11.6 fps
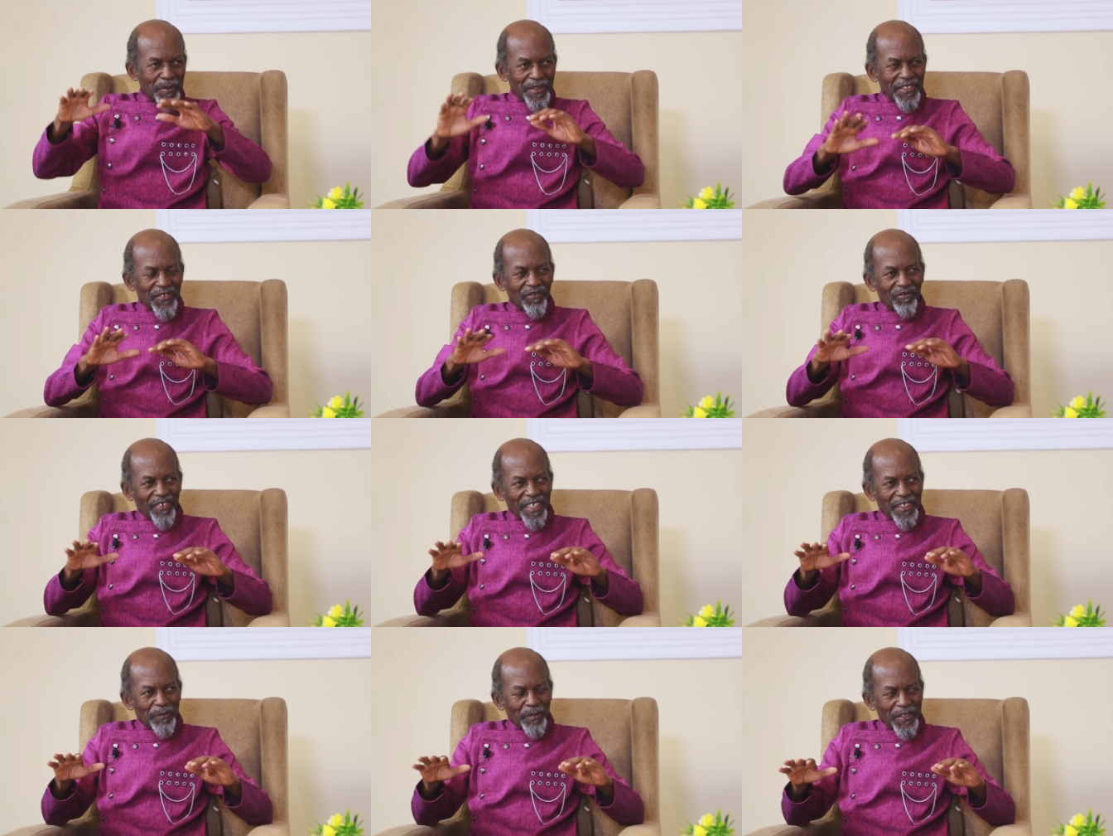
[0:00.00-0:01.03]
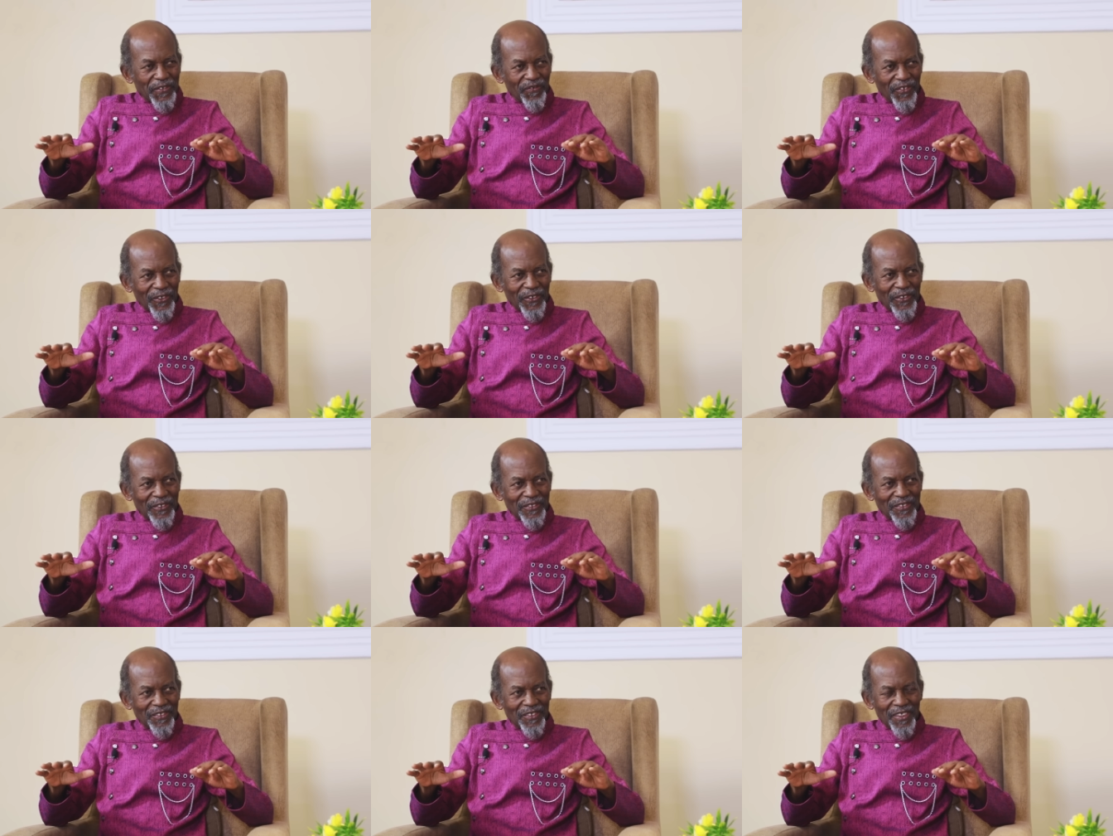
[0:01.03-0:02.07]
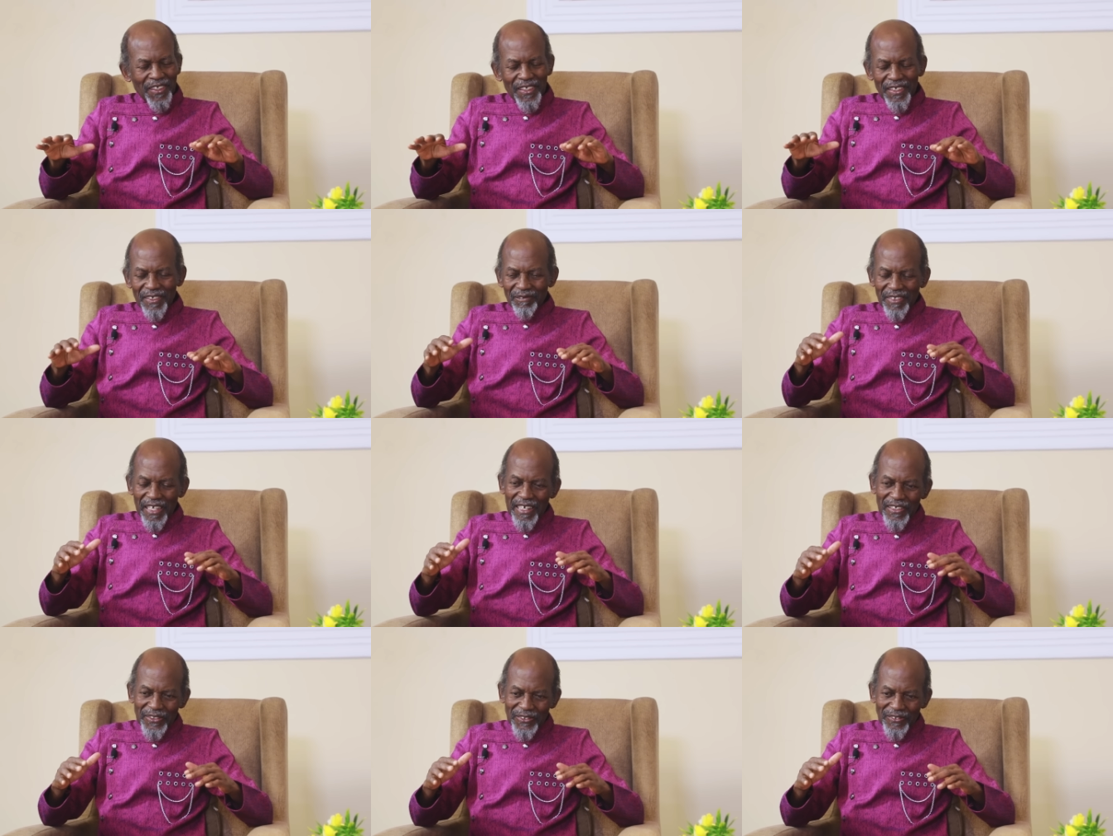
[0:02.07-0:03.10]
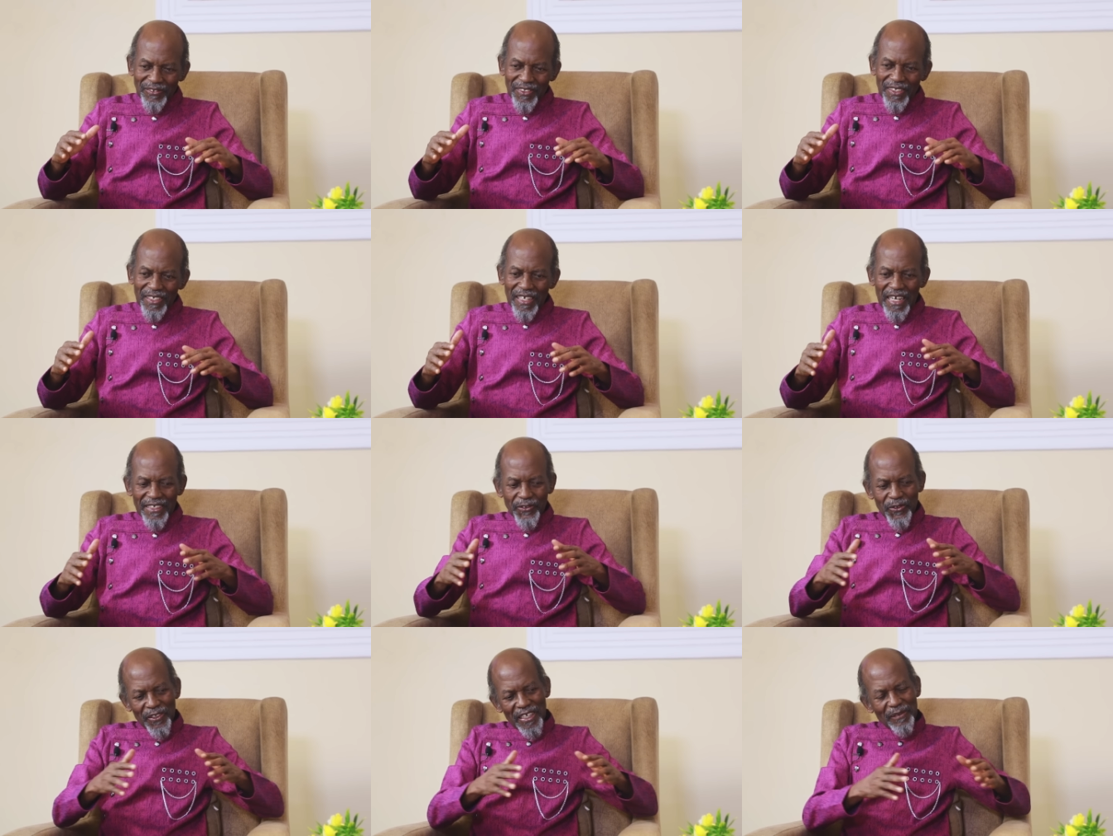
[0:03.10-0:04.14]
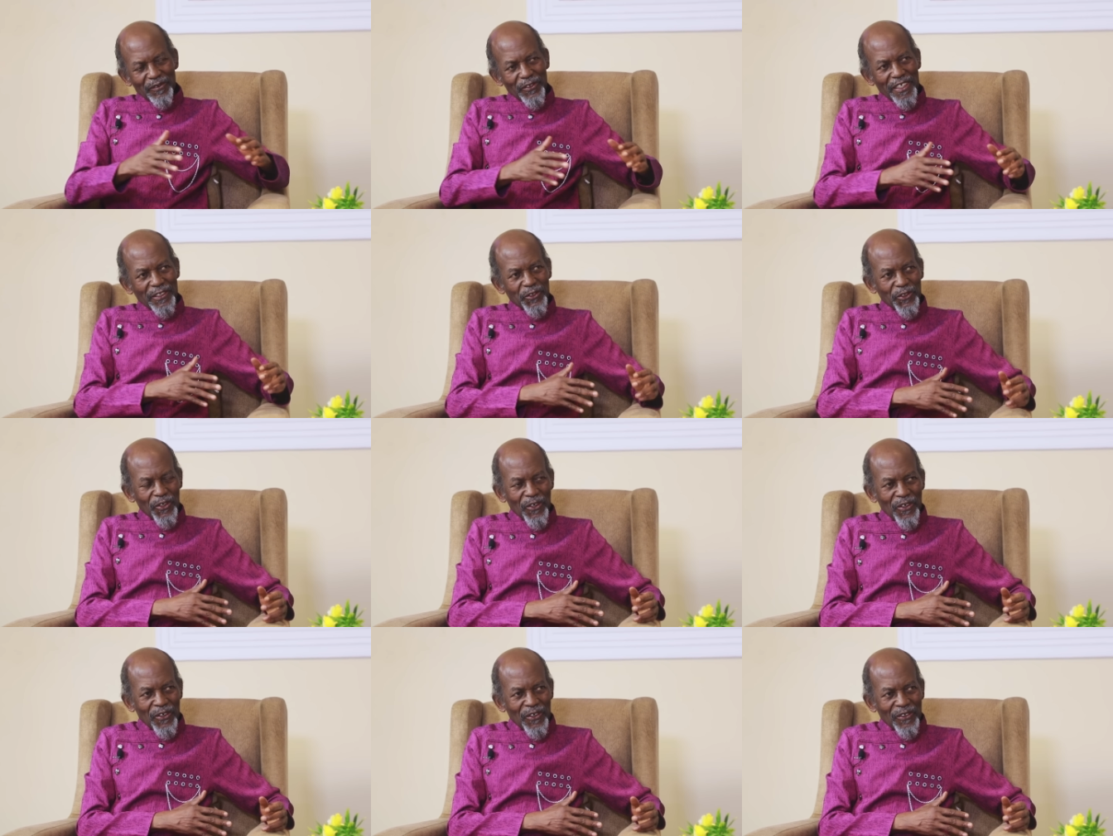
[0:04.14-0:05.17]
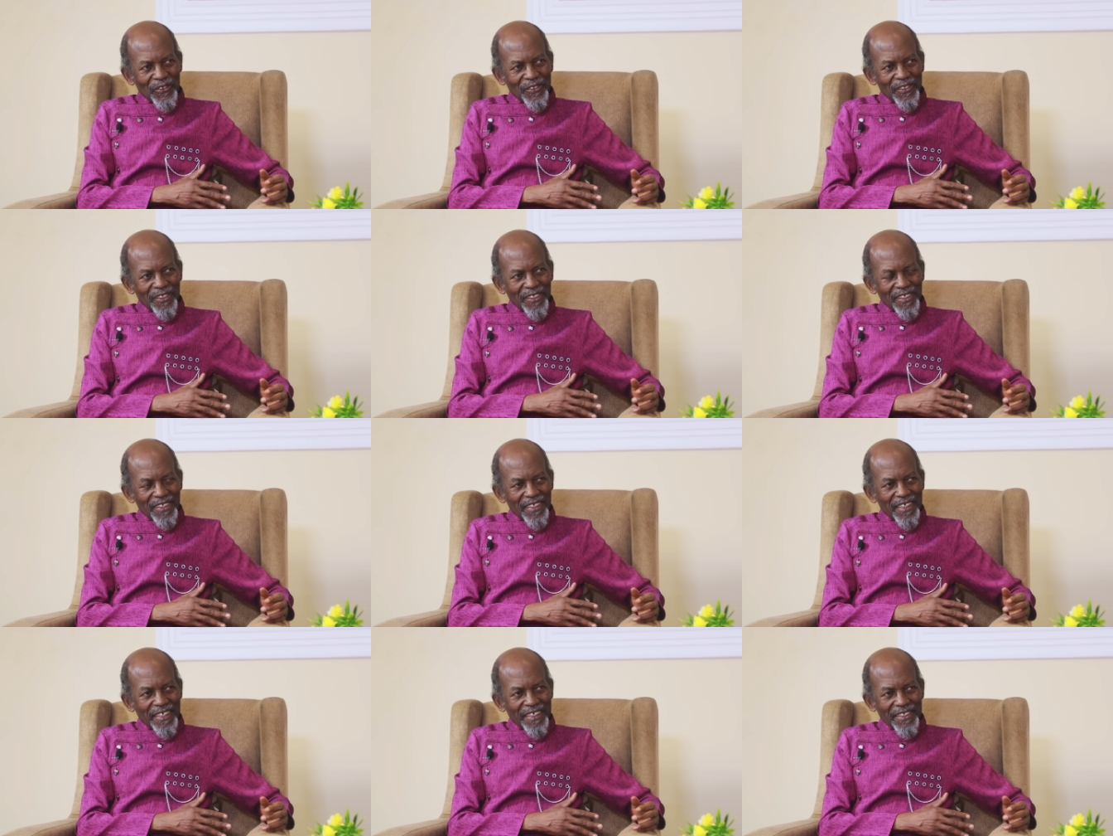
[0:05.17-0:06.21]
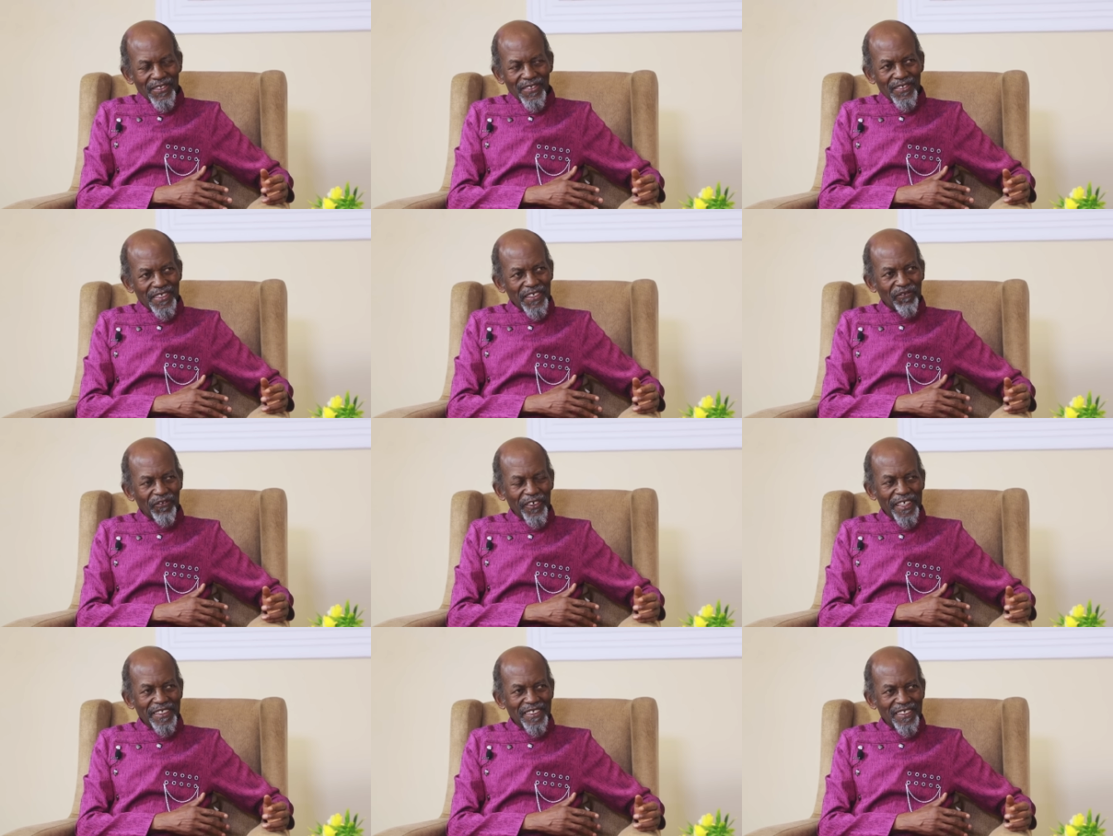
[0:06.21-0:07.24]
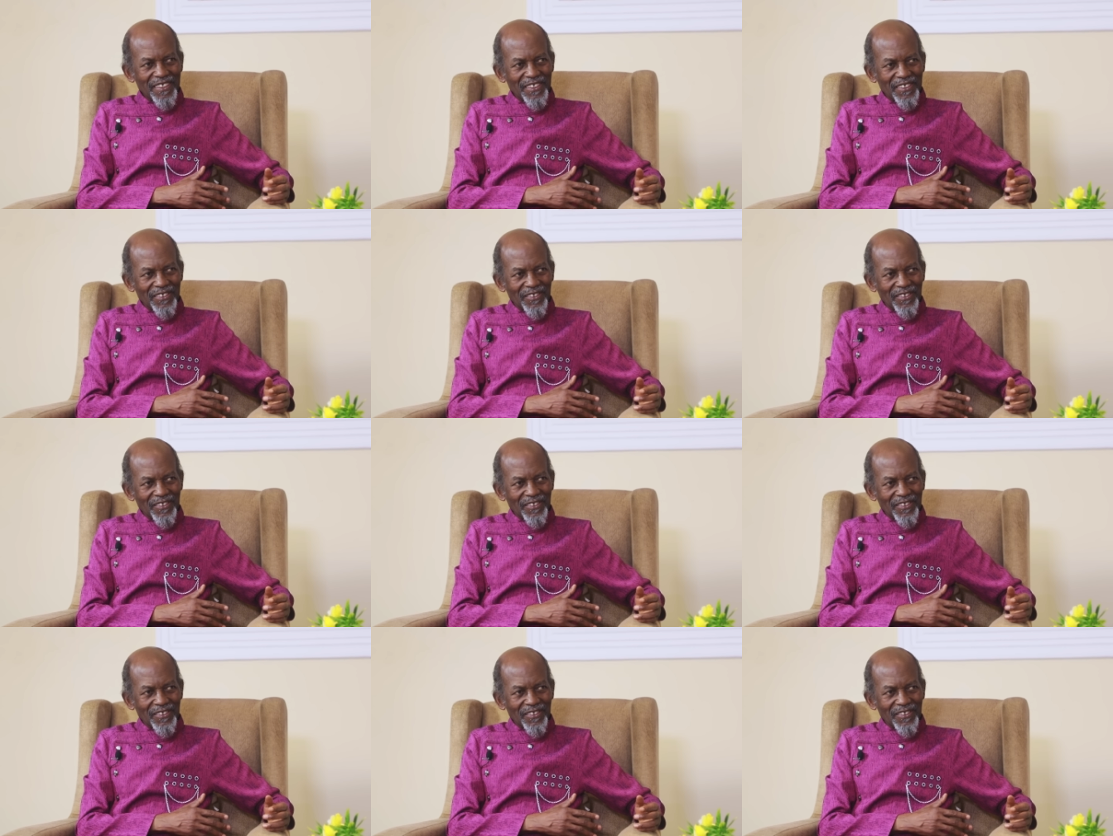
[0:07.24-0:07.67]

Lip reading: is very peaceful. Now, as you come to the shore, it is different.